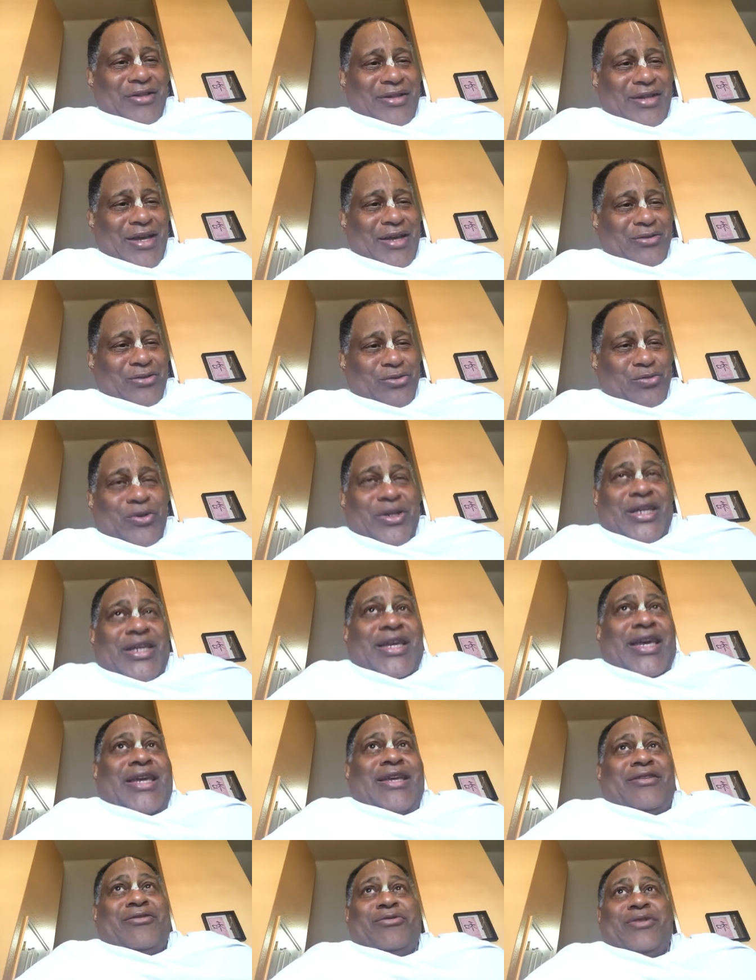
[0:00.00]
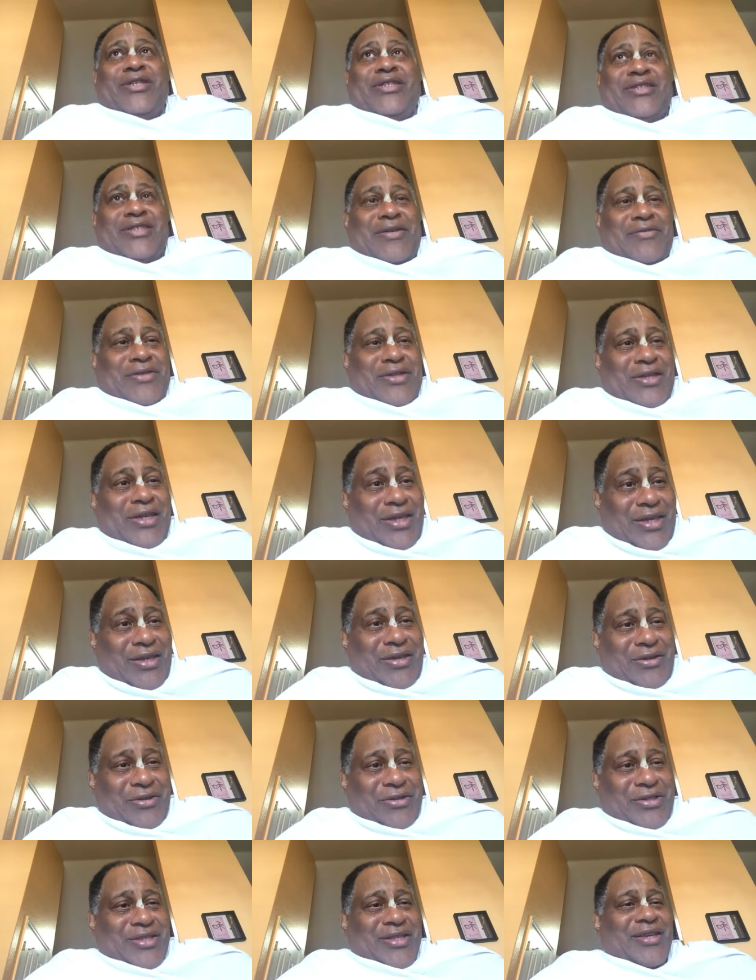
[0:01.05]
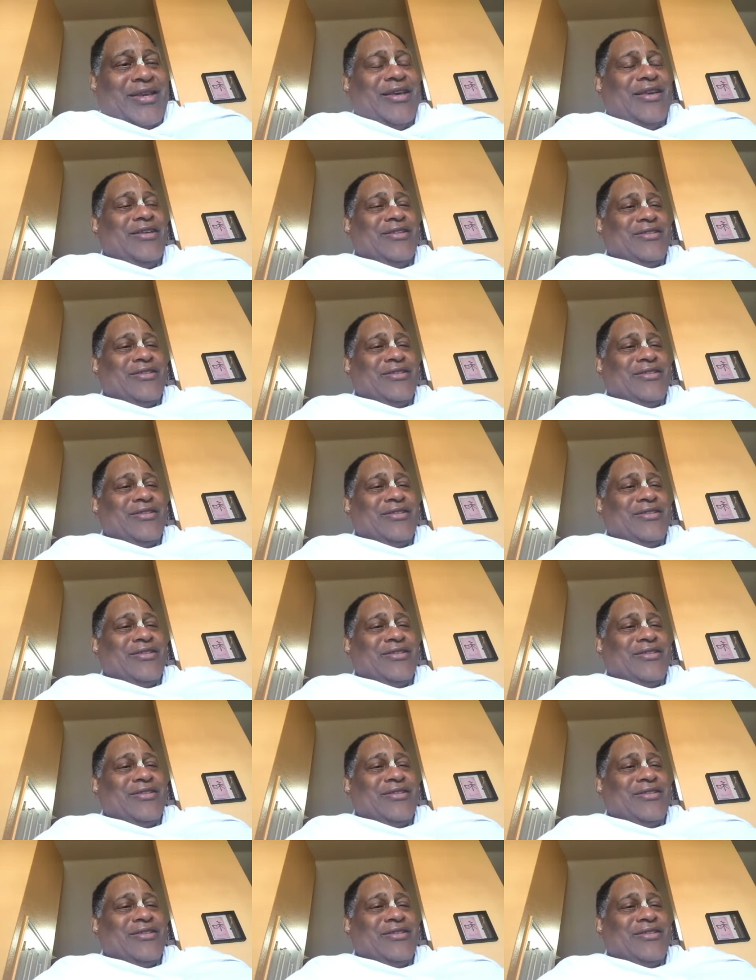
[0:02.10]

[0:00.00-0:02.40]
long now, 28, 27 years.